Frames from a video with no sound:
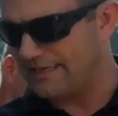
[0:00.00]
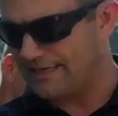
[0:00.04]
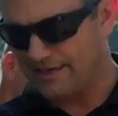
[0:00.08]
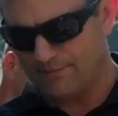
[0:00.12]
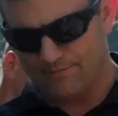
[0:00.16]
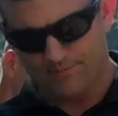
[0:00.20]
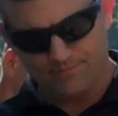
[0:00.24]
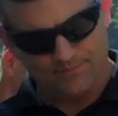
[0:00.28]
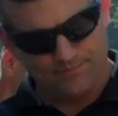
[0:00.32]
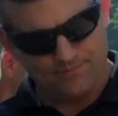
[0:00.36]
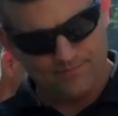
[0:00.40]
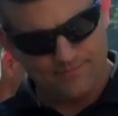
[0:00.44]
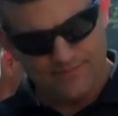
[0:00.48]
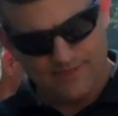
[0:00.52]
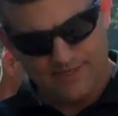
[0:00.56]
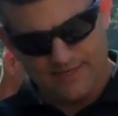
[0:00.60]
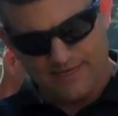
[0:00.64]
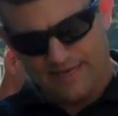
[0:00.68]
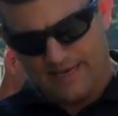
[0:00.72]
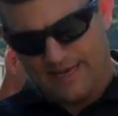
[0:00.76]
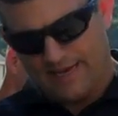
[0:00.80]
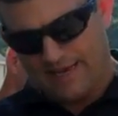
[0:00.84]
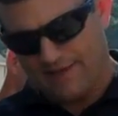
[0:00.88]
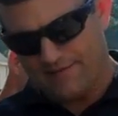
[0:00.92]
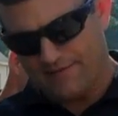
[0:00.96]
it up.
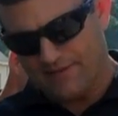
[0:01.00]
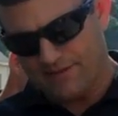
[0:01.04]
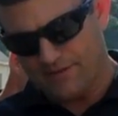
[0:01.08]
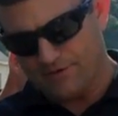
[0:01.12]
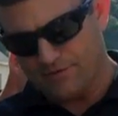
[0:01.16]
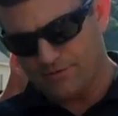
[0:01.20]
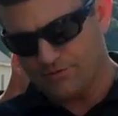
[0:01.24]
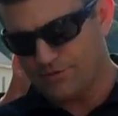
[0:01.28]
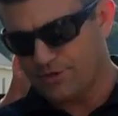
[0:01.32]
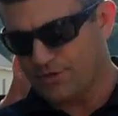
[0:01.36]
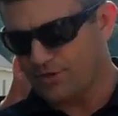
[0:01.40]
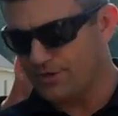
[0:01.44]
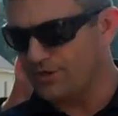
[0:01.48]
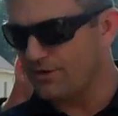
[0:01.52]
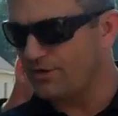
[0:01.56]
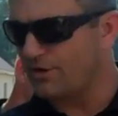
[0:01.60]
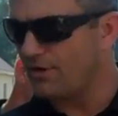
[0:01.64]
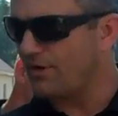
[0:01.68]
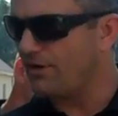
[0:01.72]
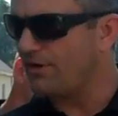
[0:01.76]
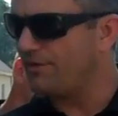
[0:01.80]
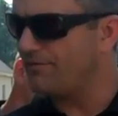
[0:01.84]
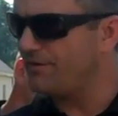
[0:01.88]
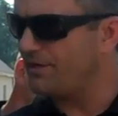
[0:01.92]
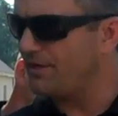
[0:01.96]
And then you turn
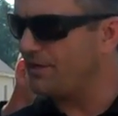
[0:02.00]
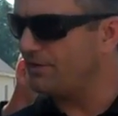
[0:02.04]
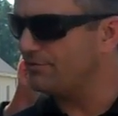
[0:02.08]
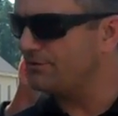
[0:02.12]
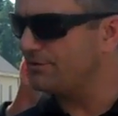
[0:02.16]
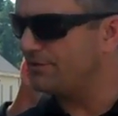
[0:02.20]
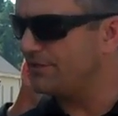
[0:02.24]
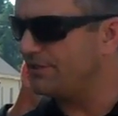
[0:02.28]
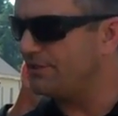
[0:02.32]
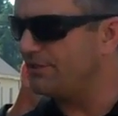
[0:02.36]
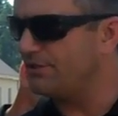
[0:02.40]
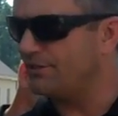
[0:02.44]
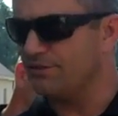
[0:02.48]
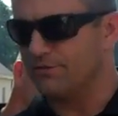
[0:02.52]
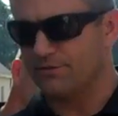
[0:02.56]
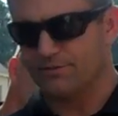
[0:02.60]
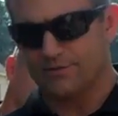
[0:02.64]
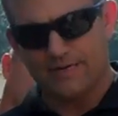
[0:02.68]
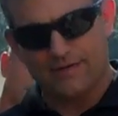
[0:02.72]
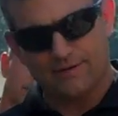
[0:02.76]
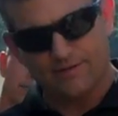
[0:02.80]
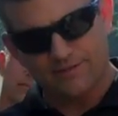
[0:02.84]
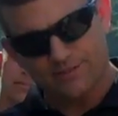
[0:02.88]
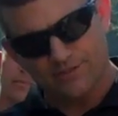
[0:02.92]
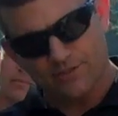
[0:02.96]
on the OCU.
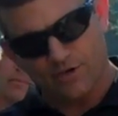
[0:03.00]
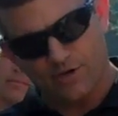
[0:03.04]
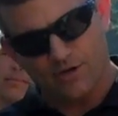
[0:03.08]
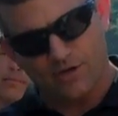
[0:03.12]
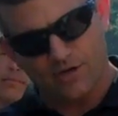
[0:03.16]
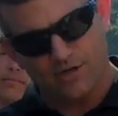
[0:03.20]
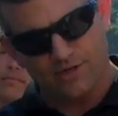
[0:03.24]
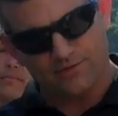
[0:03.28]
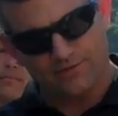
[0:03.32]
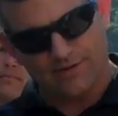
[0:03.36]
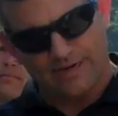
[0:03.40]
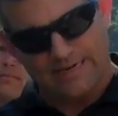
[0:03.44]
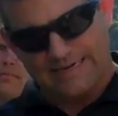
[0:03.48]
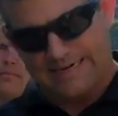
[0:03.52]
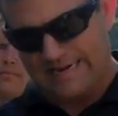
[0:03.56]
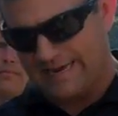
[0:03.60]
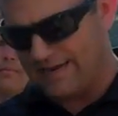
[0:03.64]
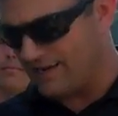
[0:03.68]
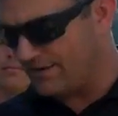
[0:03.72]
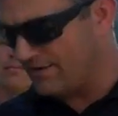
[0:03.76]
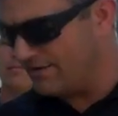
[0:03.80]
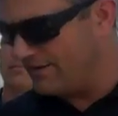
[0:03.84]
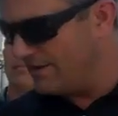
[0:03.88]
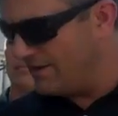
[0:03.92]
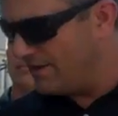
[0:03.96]
Now it's on right
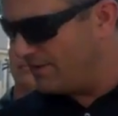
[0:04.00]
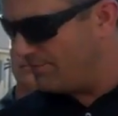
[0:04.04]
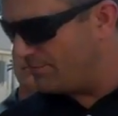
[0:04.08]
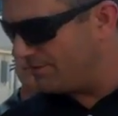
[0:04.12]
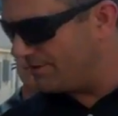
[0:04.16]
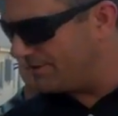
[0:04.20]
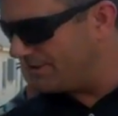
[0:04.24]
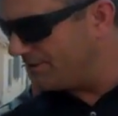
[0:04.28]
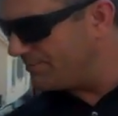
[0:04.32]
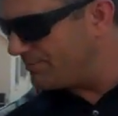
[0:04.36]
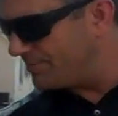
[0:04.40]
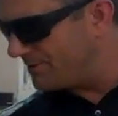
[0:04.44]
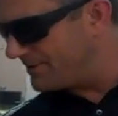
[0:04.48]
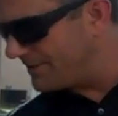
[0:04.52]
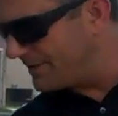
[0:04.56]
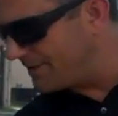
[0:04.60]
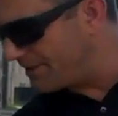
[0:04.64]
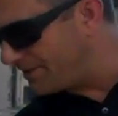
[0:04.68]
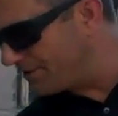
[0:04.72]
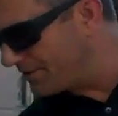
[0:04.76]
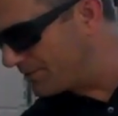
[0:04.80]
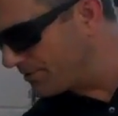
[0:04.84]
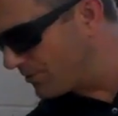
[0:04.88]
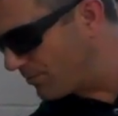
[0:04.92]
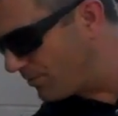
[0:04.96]
now, but this
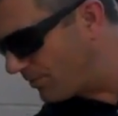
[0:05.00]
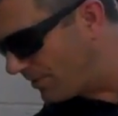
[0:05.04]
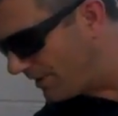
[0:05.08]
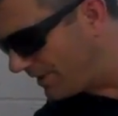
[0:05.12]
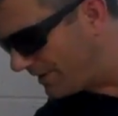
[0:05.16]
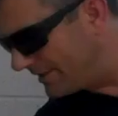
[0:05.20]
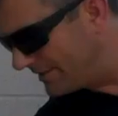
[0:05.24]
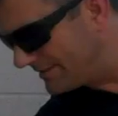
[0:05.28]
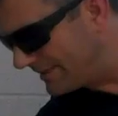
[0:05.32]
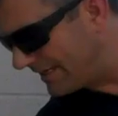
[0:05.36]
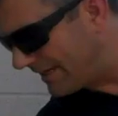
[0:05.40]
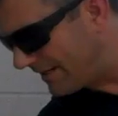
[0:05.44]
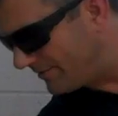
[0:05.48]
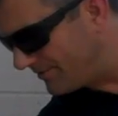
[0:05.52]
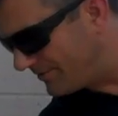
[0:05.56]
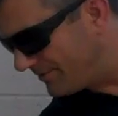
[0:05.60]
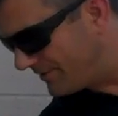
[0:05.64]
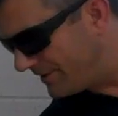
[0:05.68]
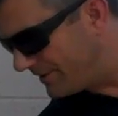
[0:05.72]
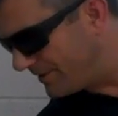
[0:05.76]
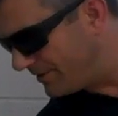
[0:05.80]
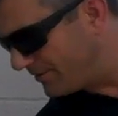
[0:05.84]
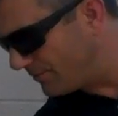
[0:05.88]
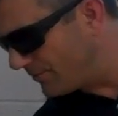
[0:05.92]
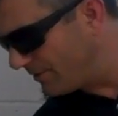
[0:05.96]
particular one is
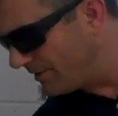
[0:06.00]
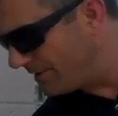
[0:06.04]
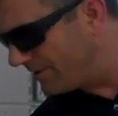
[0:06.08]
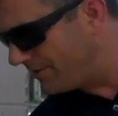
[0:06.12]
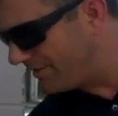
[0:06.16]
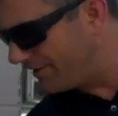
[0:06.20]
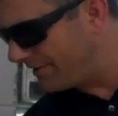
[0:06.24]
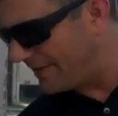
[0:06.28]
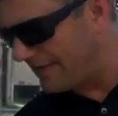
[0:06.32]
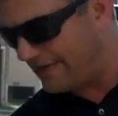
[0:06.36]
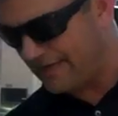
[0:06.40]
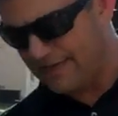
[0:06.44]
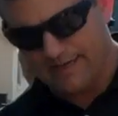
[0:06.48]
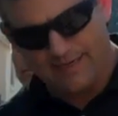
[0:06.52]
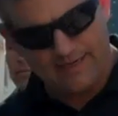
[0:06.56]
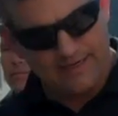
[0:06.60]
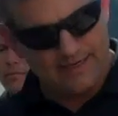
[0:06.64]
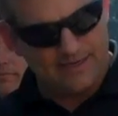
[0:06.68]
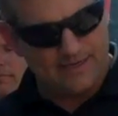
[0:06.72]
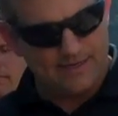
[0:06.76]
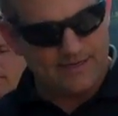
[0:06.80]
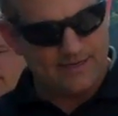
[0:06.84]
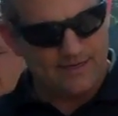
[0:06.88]
outfitted with a